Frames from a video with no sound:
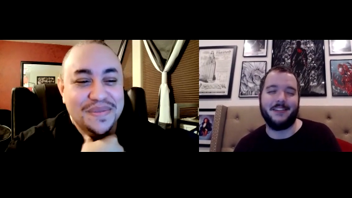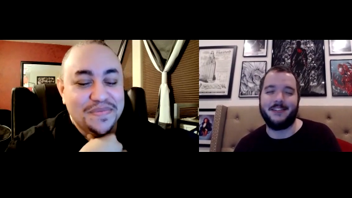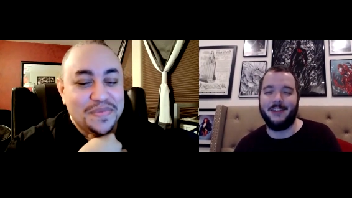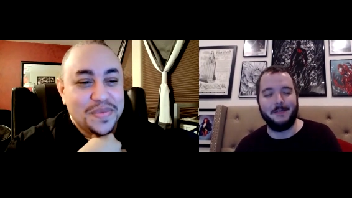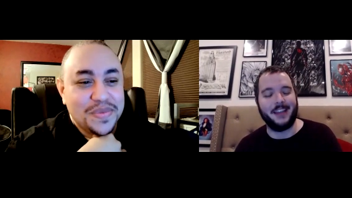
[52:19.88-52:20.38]

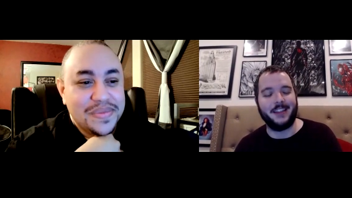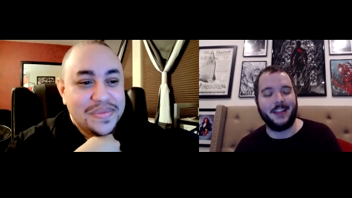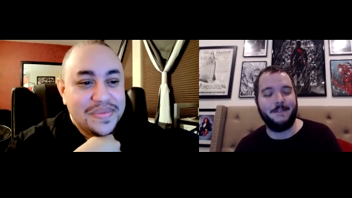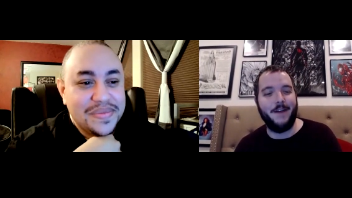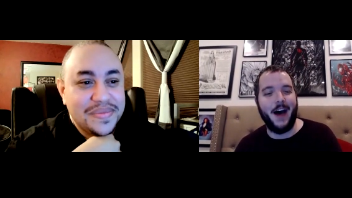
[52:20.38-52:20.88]
Speaker 1: looking, I was like,
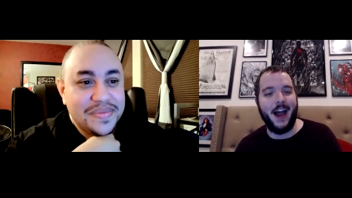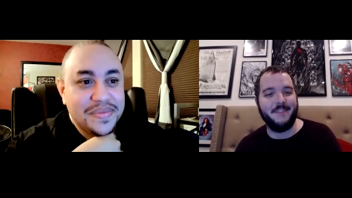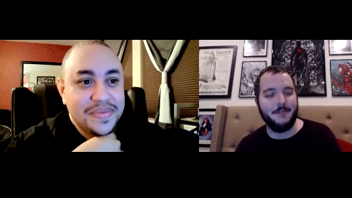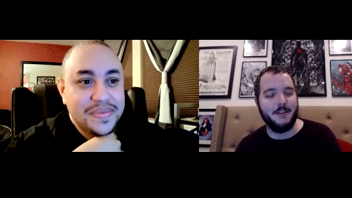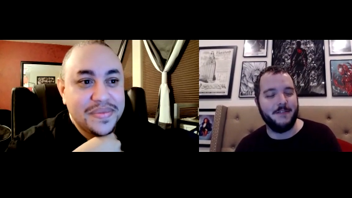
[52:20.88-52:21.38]
that's
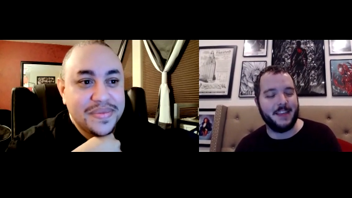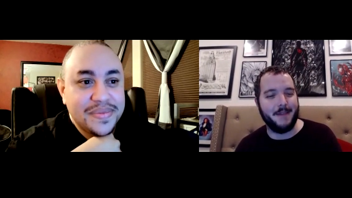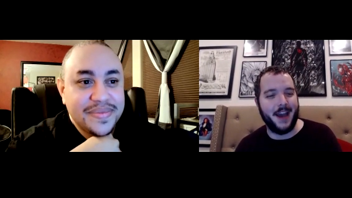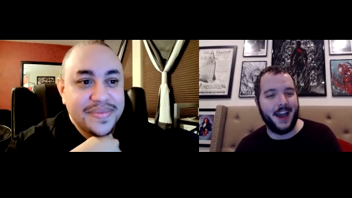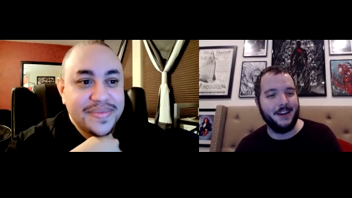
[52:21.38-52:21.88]
5 movies,
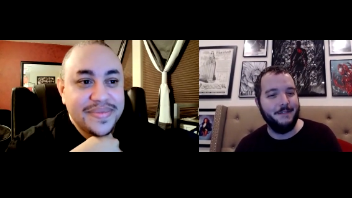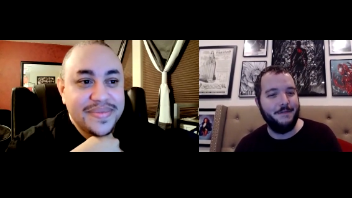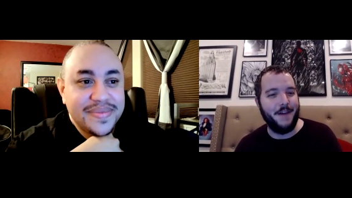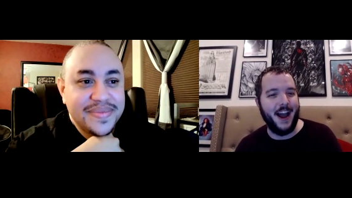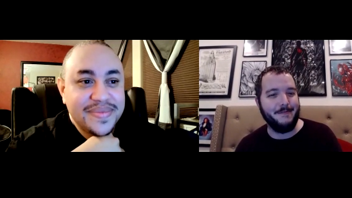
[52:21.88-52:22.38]
Matt.
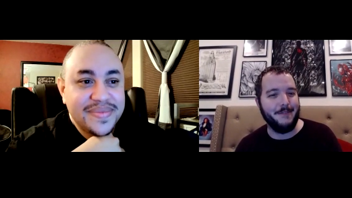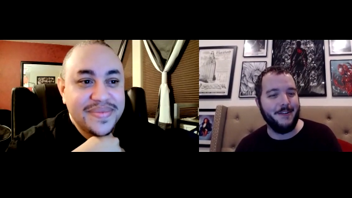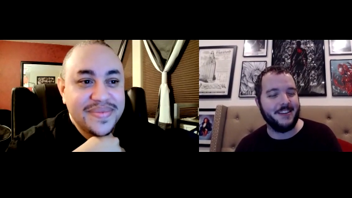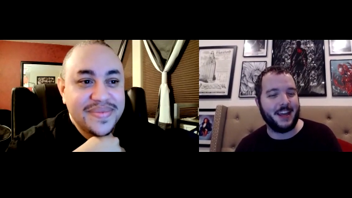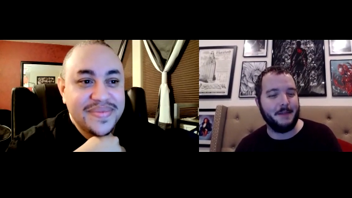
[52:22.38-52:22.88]
5
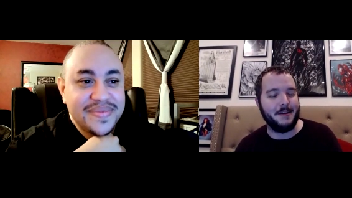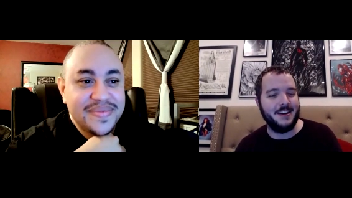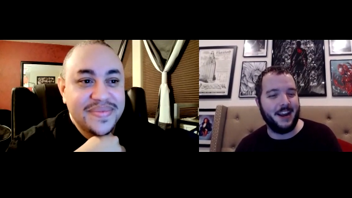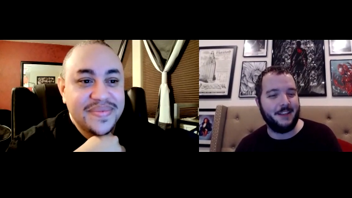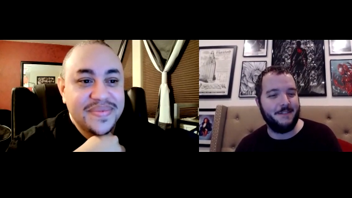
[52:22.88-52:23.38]
movies that come out
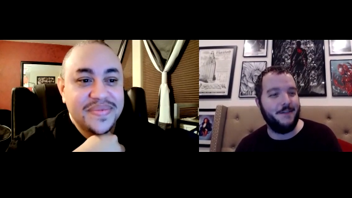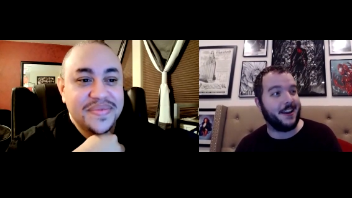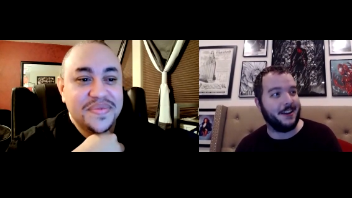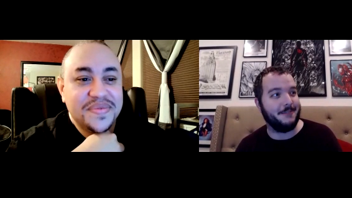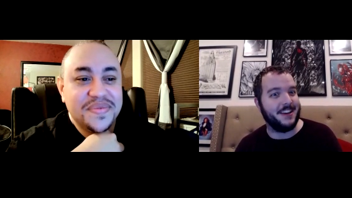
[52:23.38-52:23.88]
next
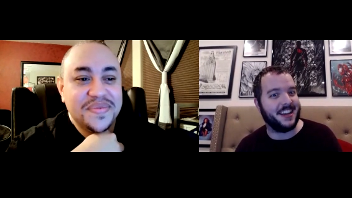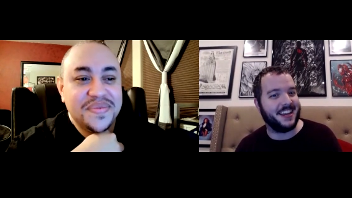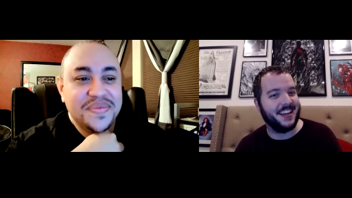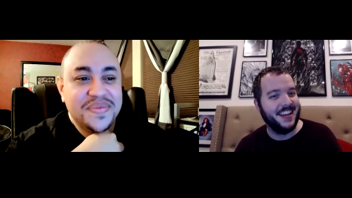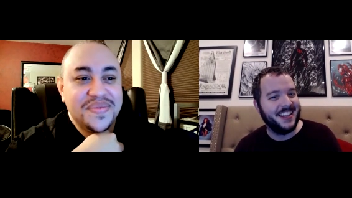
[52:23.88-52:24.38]
fucking
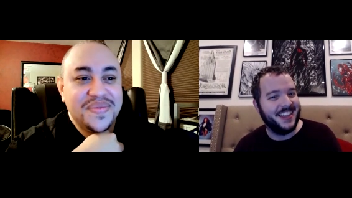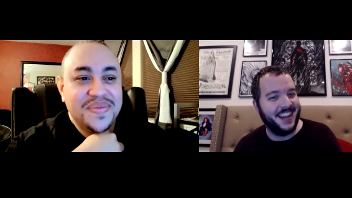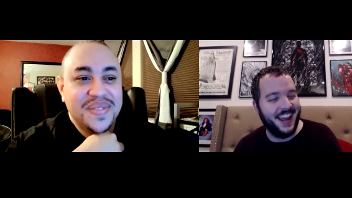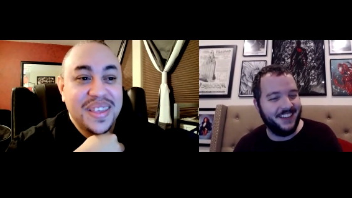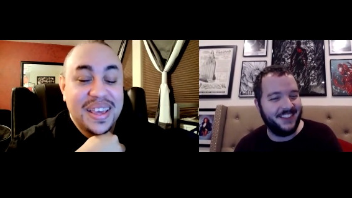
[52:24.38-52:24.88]
week
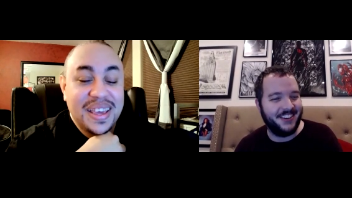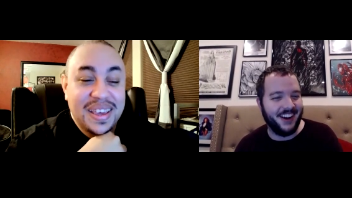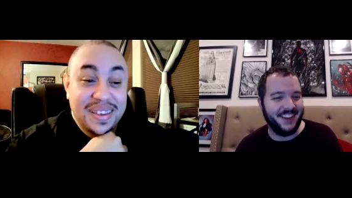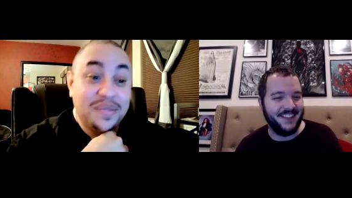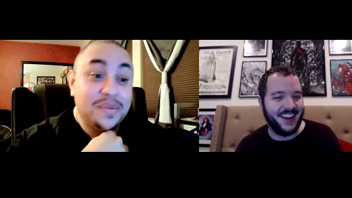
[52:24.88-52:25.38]
that I have to
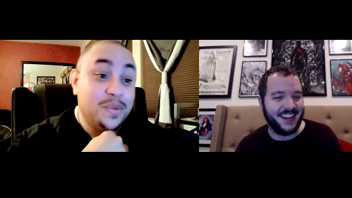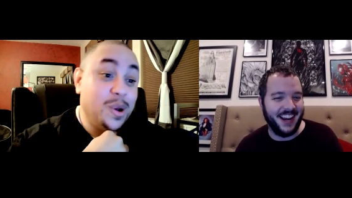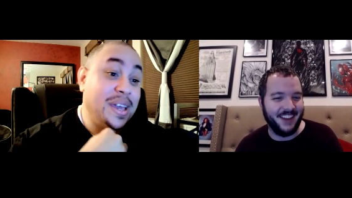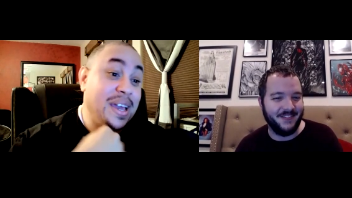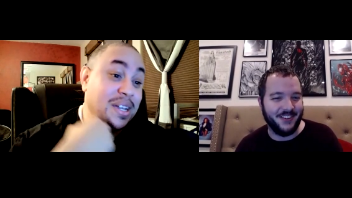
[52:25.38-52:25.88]
try to make
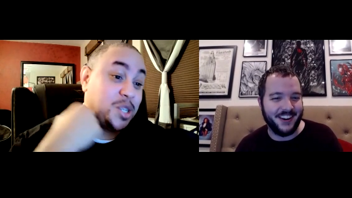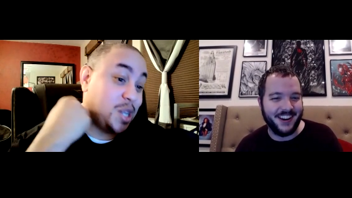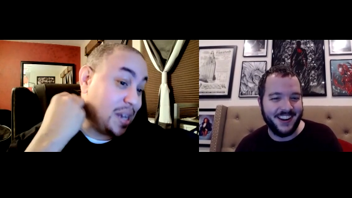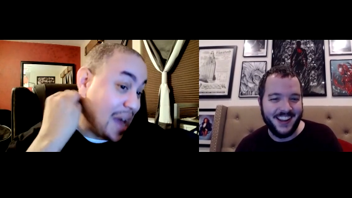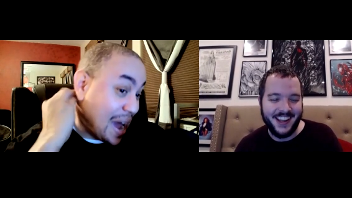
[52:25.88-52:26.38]
time.
Speaker 2: Oh, yeah, for
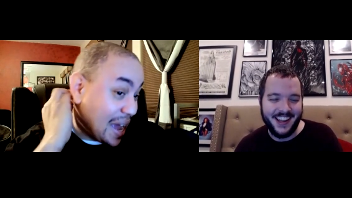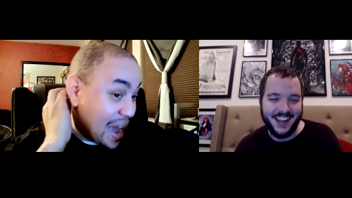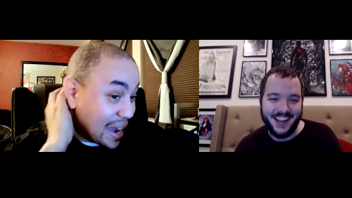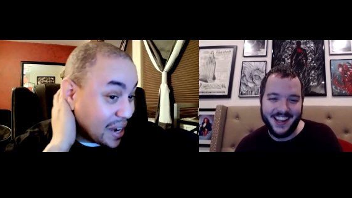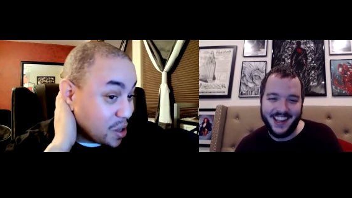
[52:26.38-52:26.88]
shit.
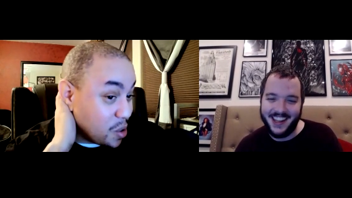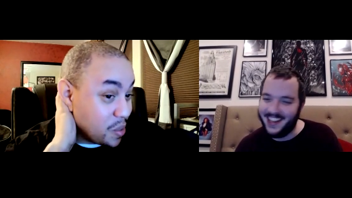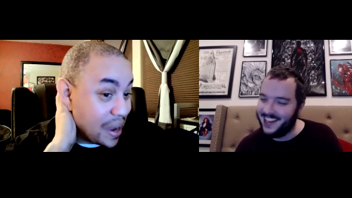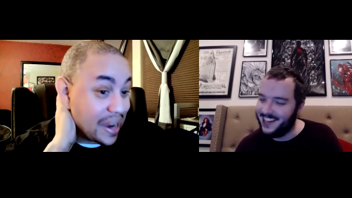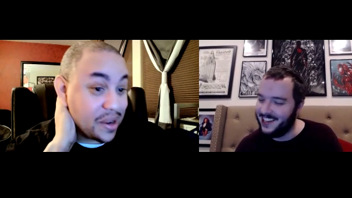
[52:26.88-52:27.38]
I gotta
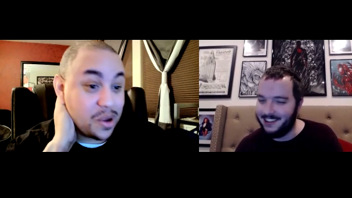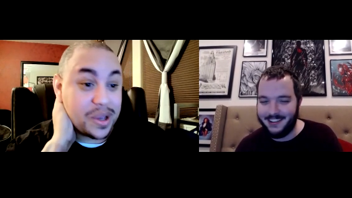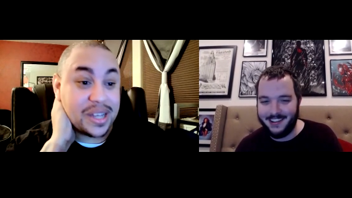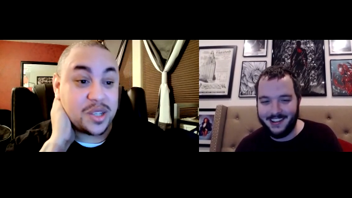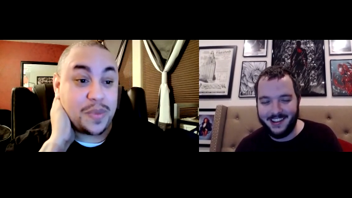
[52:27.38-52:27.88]

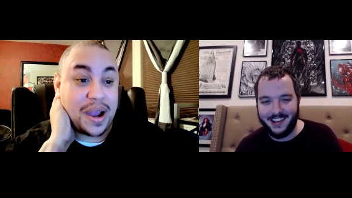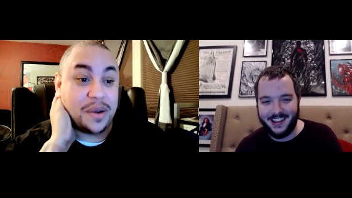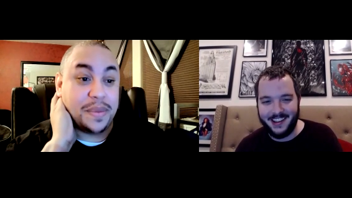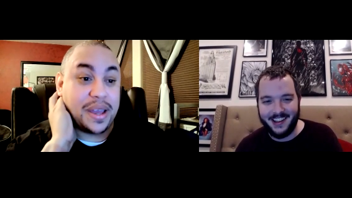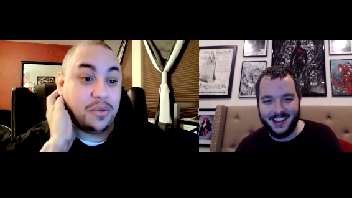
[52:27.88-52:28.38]
go catch
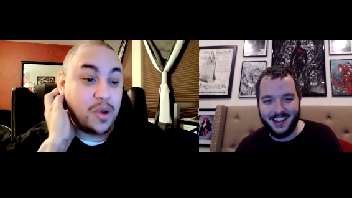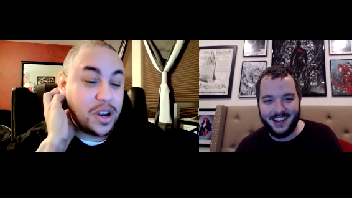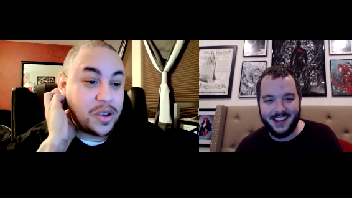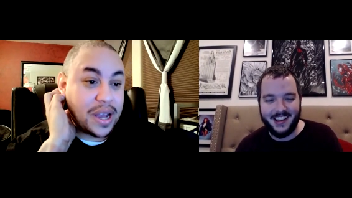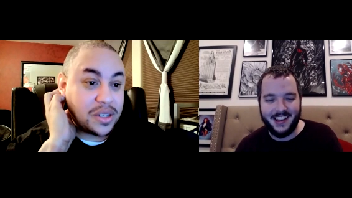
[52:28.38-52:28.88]
Spider-Man.
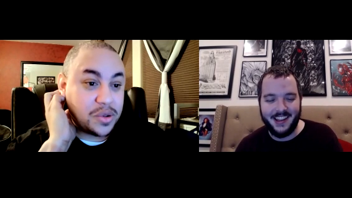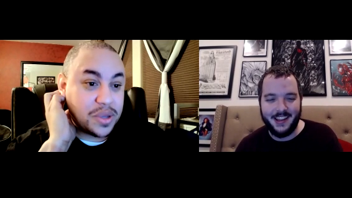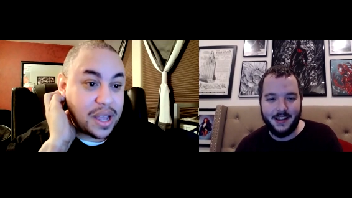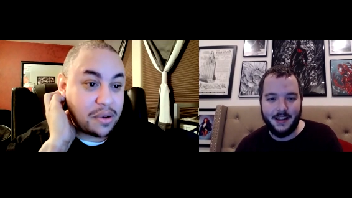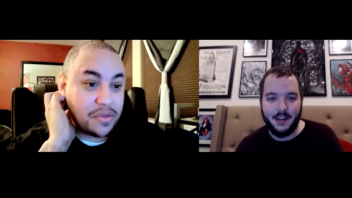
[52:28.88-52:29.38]
When are you guys
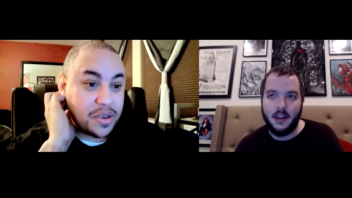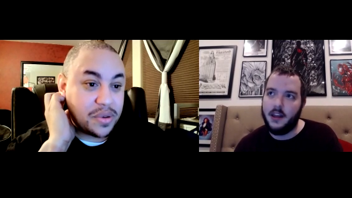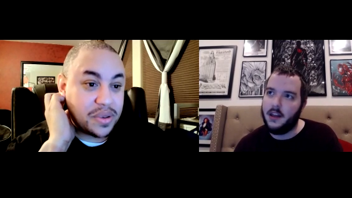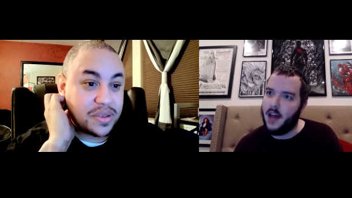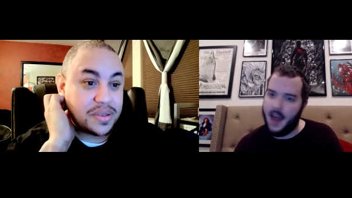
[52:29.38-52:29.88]
doing that
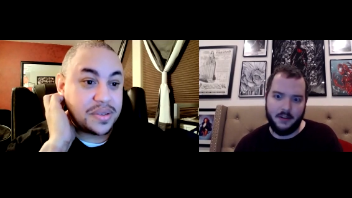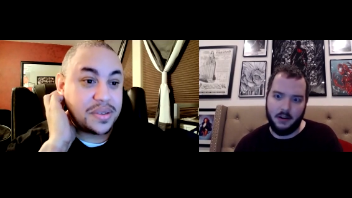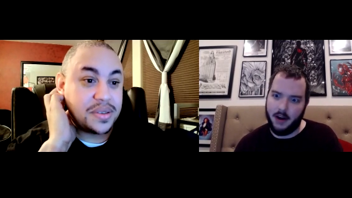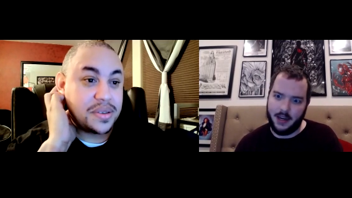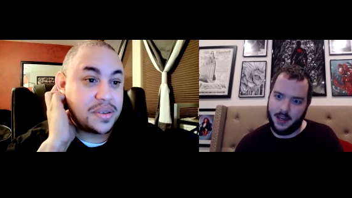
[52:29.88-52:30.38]
review?
Speaker 1: I have
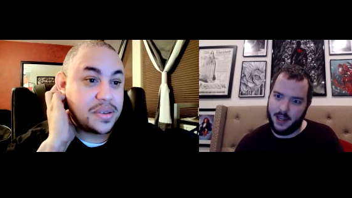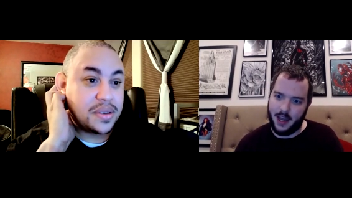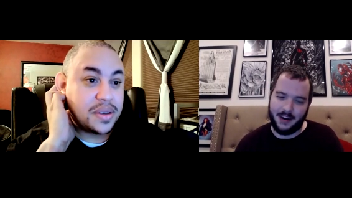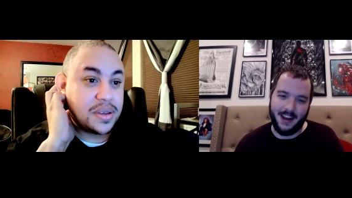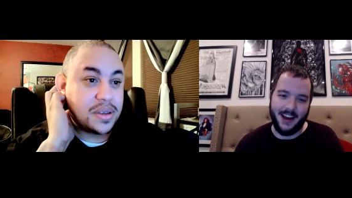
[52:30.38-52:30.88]
no idea
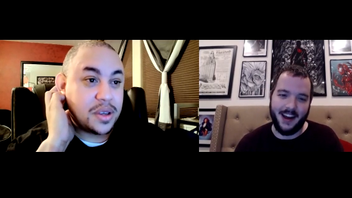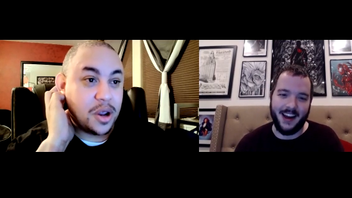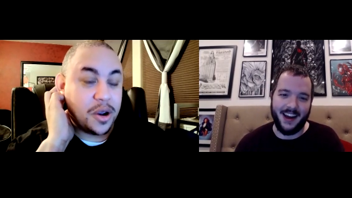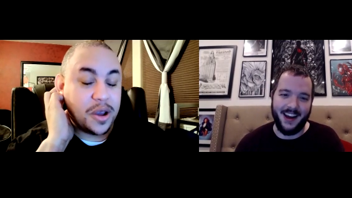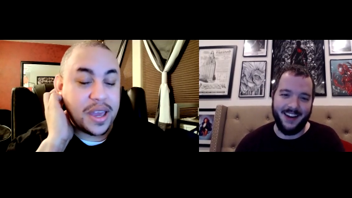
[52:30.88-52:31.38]
yet.
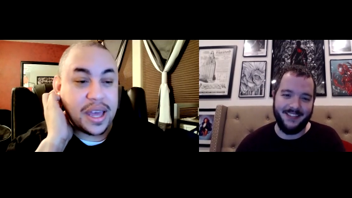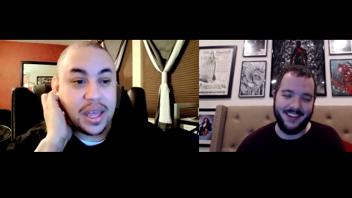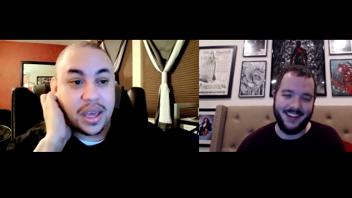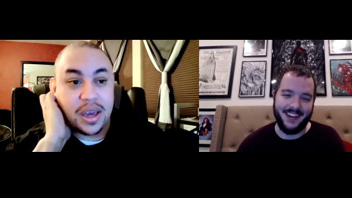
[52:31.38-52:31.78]
Speaker 2: No yet.